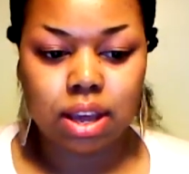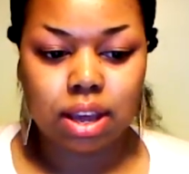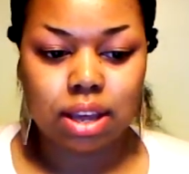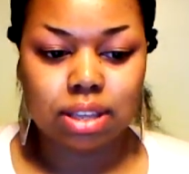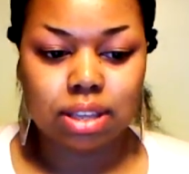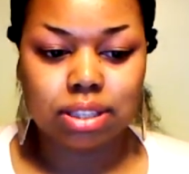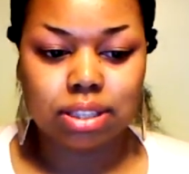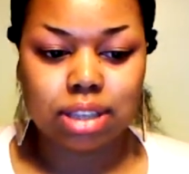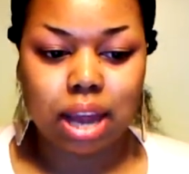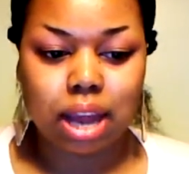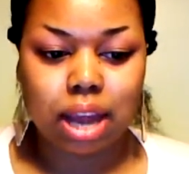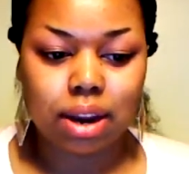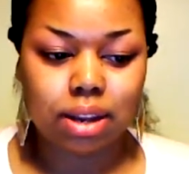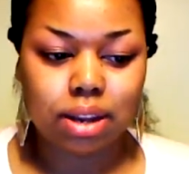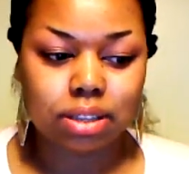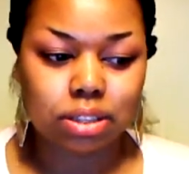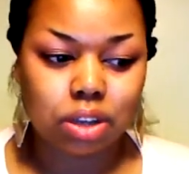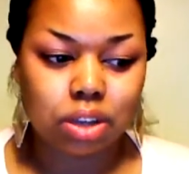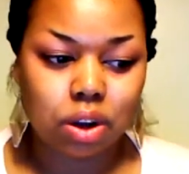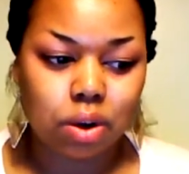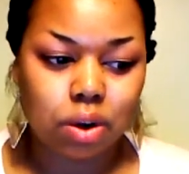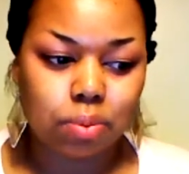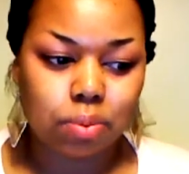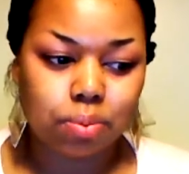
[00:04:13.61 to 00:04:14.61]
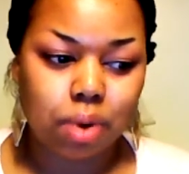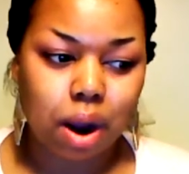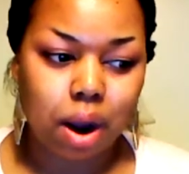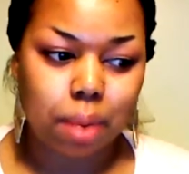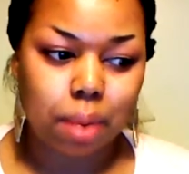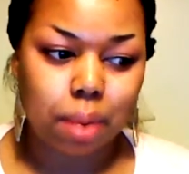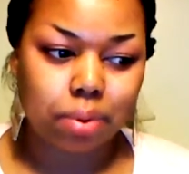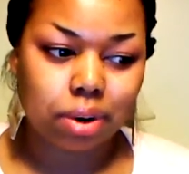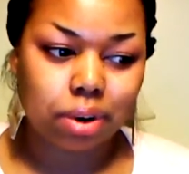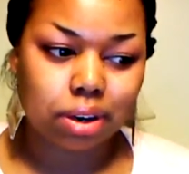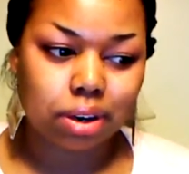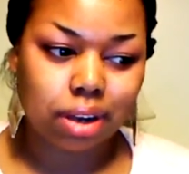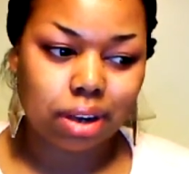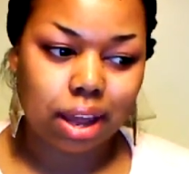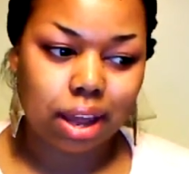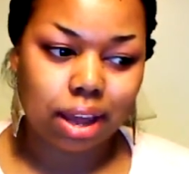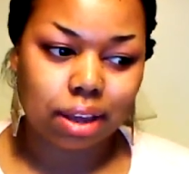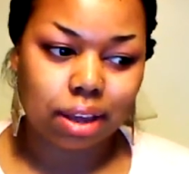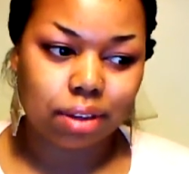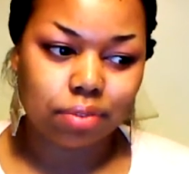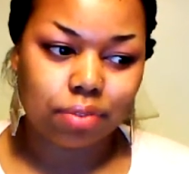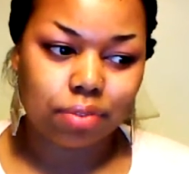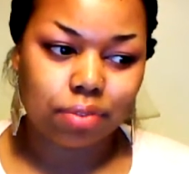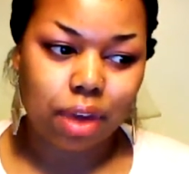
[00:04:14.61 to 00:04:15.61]
Is no proper
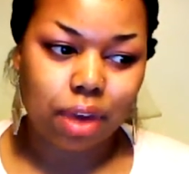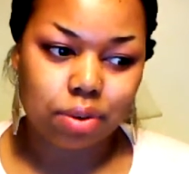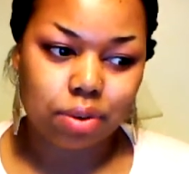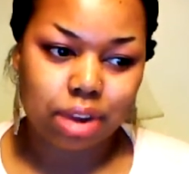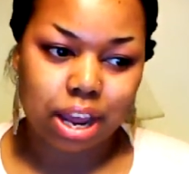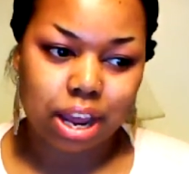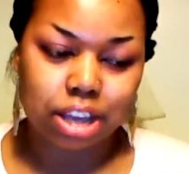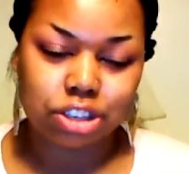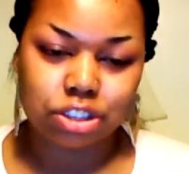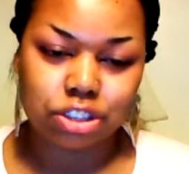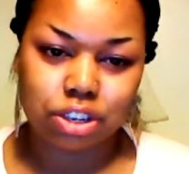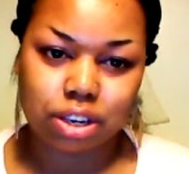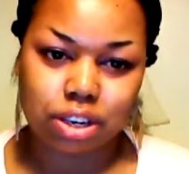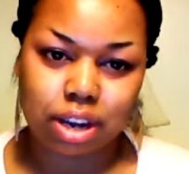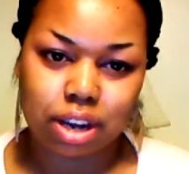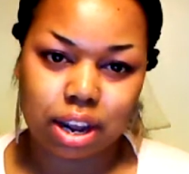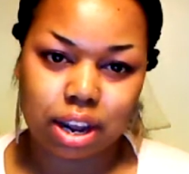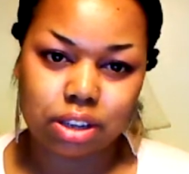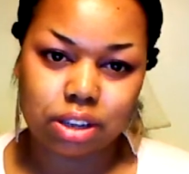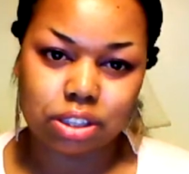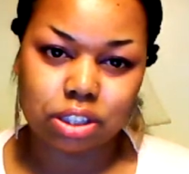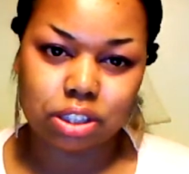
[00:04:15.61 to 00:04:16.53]
foundation there.